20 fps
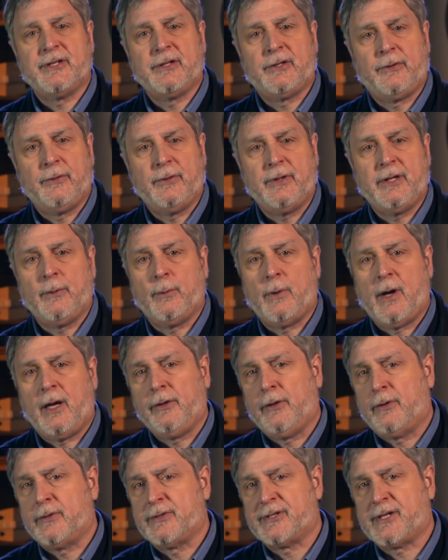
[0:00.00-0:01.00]
including
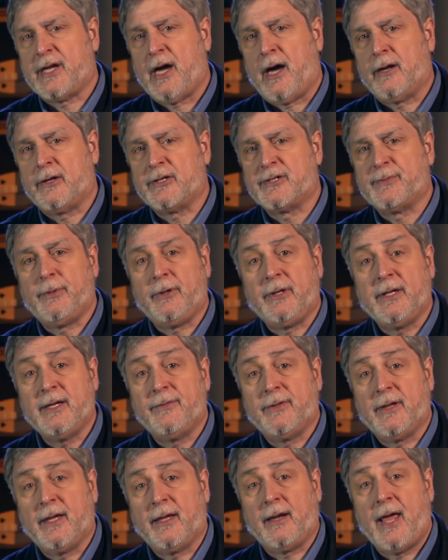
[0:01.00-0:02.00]
well known scholars,
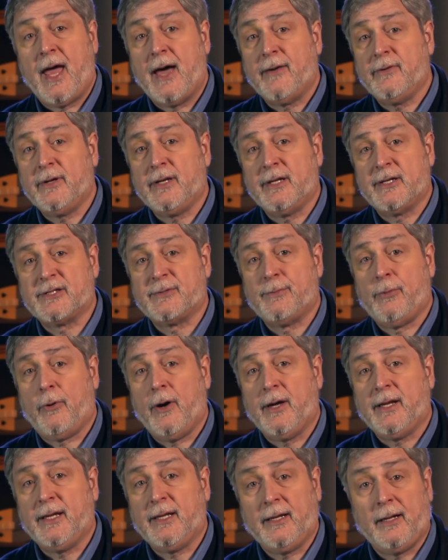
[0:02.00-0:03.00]
believe that evidence
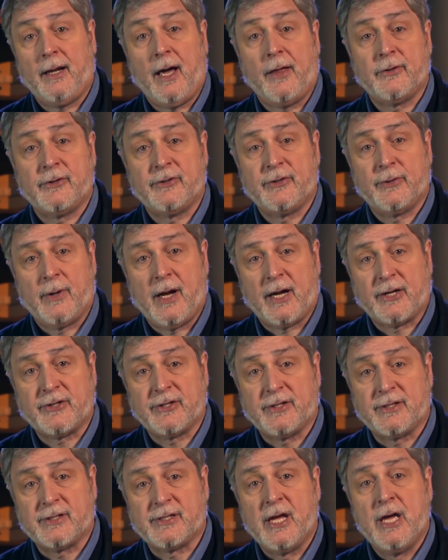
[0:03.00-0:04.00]
pointed in other
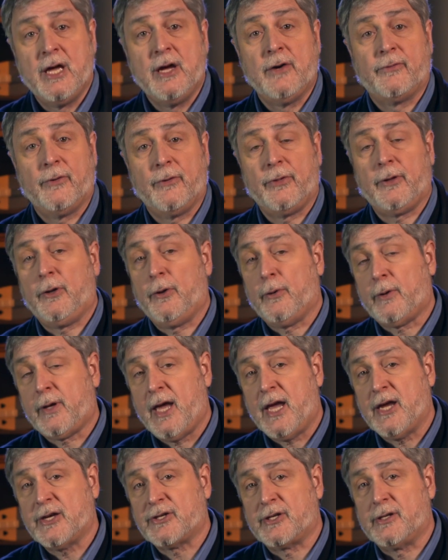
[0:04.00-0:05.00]
directions for the
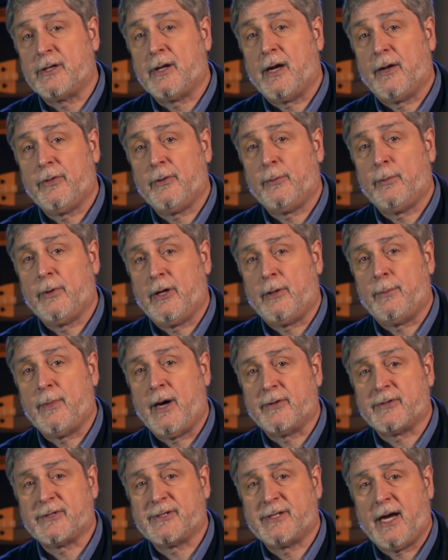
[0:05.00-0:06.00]
location of the real
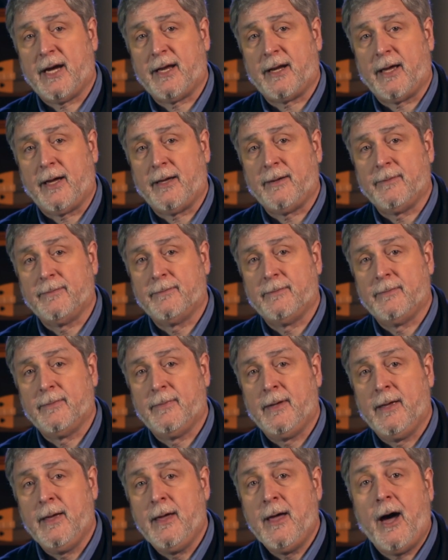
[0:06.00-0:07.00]
Mount Sinai.
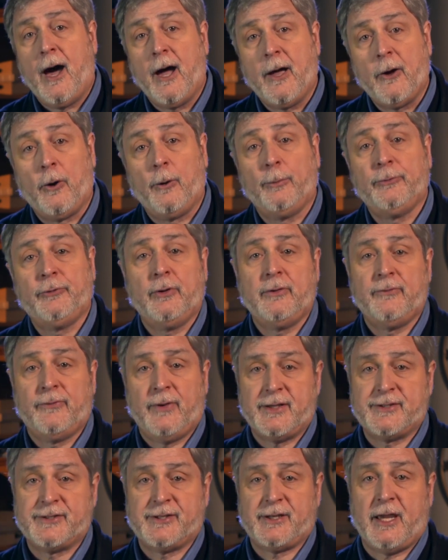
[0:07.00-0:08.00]
I hope to
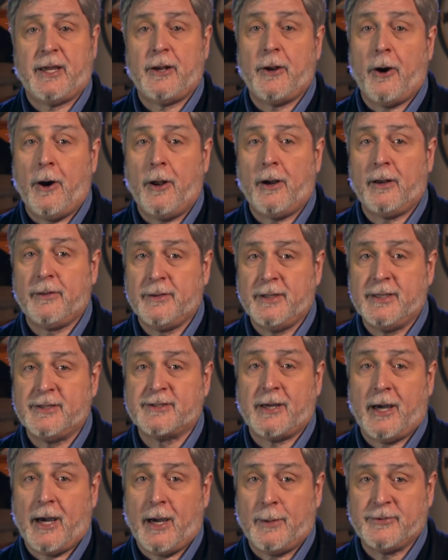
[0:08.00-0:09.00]
investigate all of
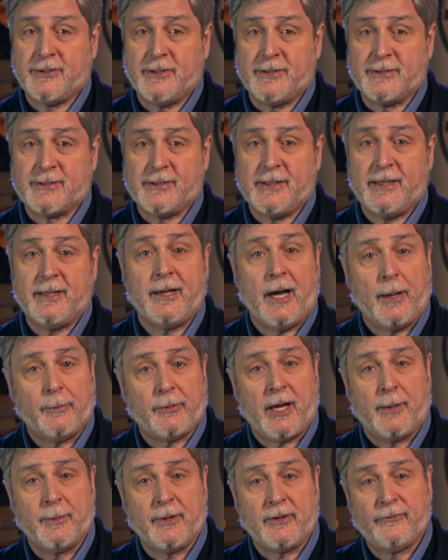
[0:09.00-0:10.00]
these options in
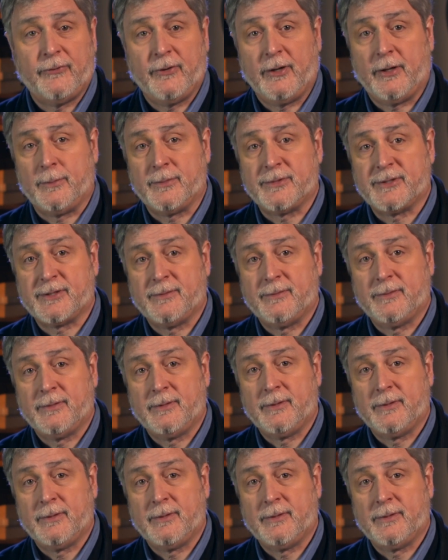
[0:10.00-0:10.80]
upcoming films.